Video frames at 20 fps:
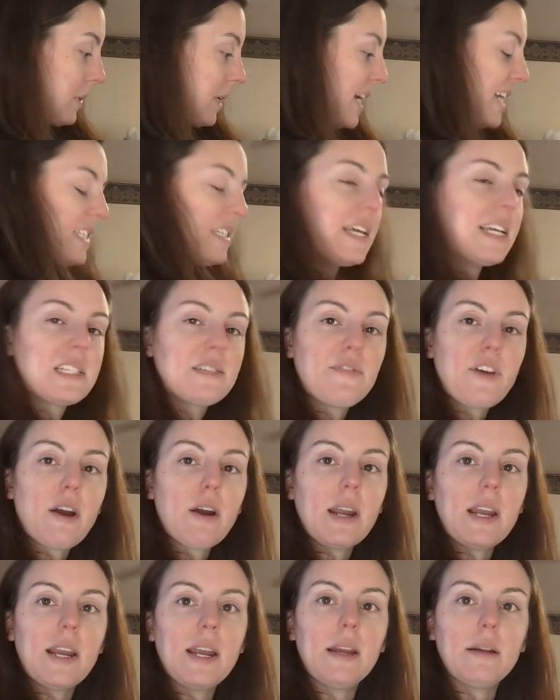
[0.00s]
It's
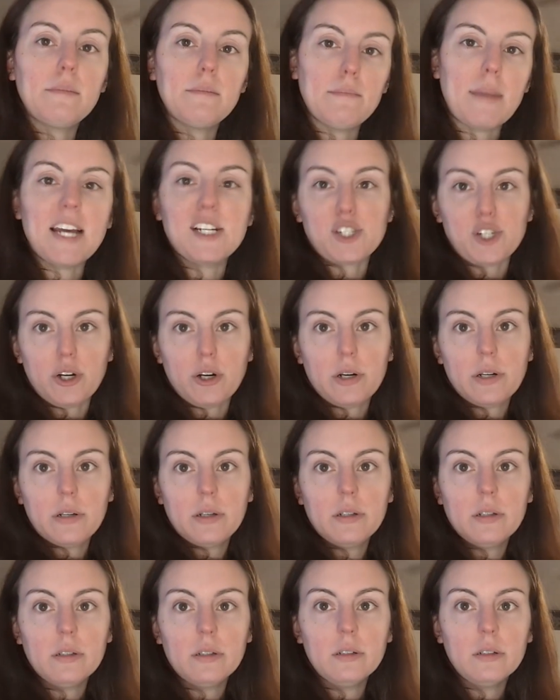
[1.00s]
very measured
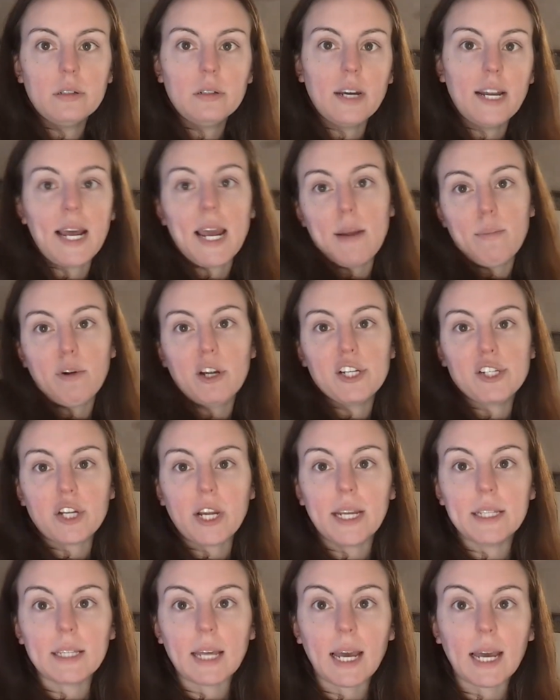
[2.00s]
and I
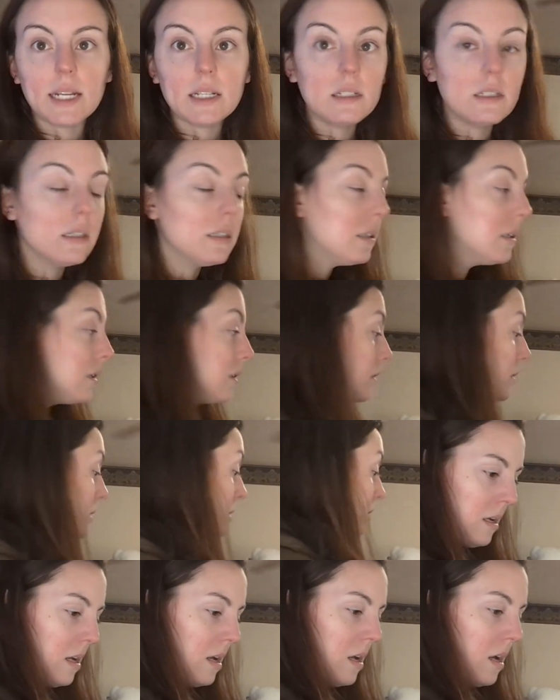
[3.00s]
appreciate that.
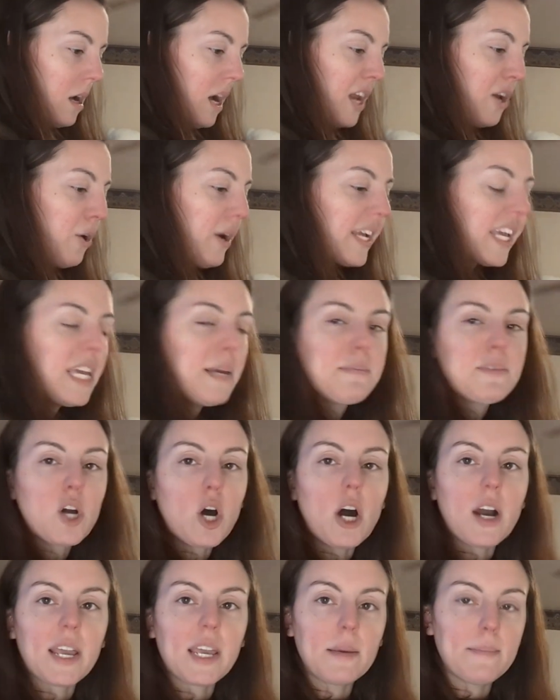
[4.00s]
I know I keep
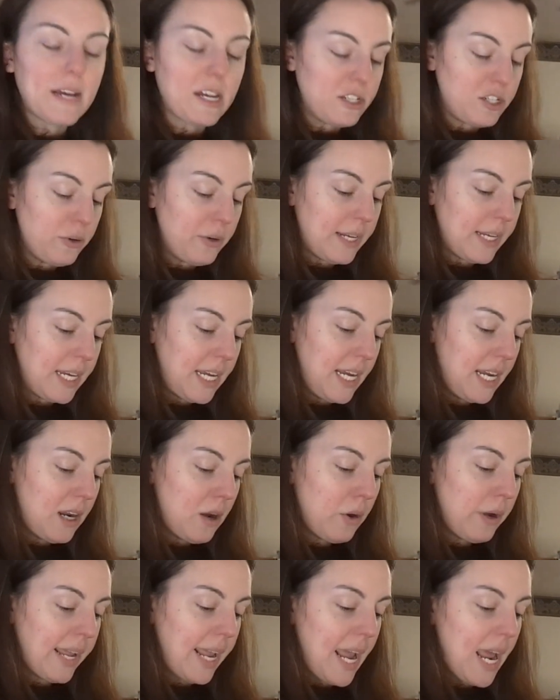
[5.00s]
talking about doing
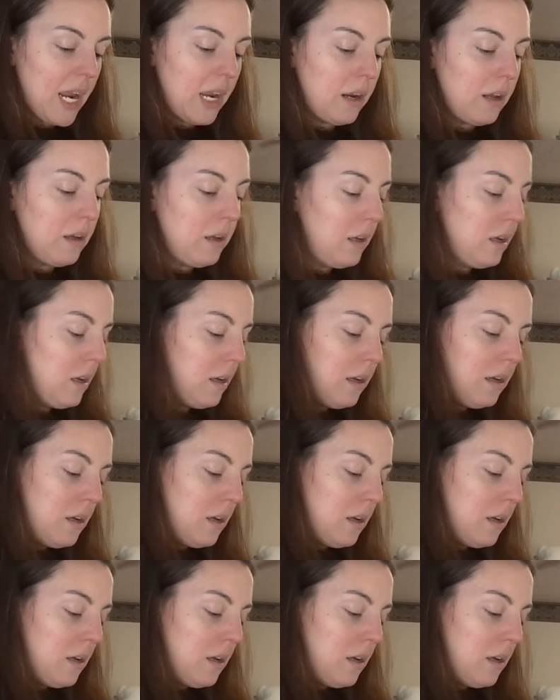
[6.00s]
keto again.